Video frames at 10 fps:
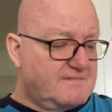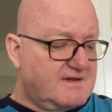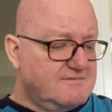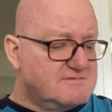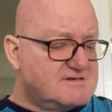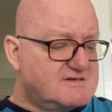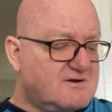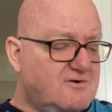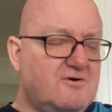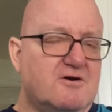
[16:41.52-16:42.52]
They don't
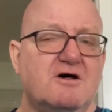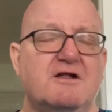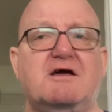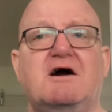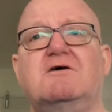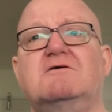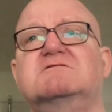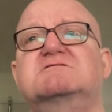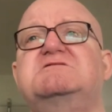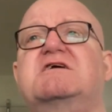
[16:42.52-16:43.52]
score a lot of
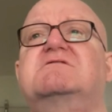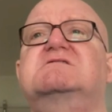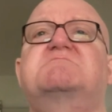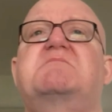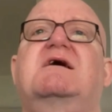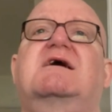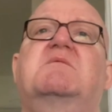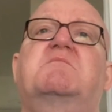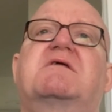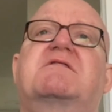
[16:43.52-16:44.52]
goals, generally
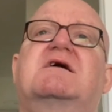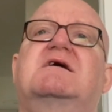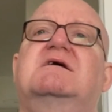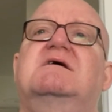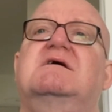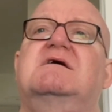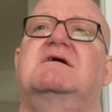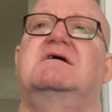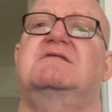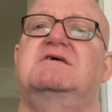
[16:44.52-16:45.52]
speaking, but
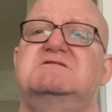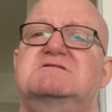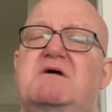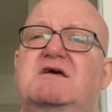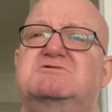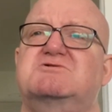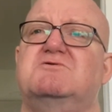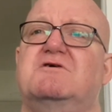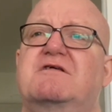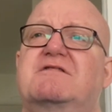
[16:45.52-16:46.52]
they just make
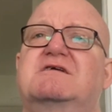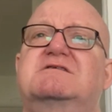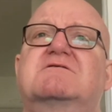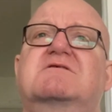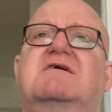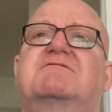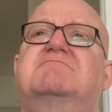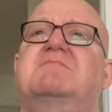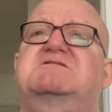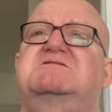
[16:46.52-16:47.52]
sure that they don't
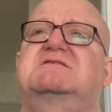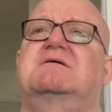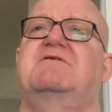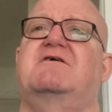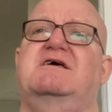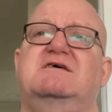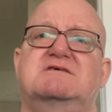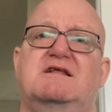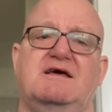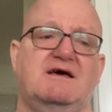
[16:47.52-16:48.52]
give matches up very
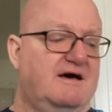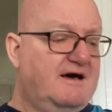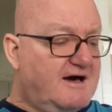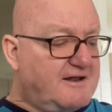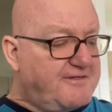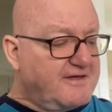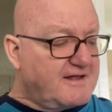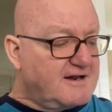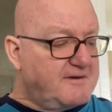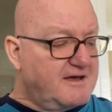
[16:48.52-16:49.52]
easily. And I think
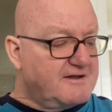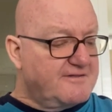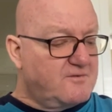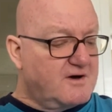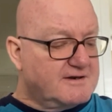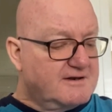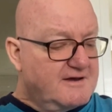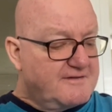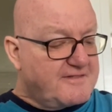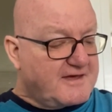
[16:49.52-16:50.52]
that'll be
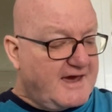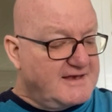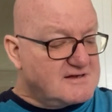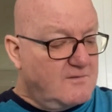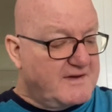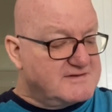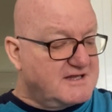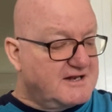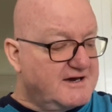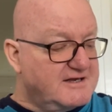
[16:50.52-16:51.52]
another case on
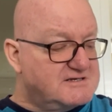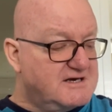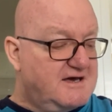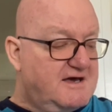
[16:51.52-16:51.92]
Wednesday night.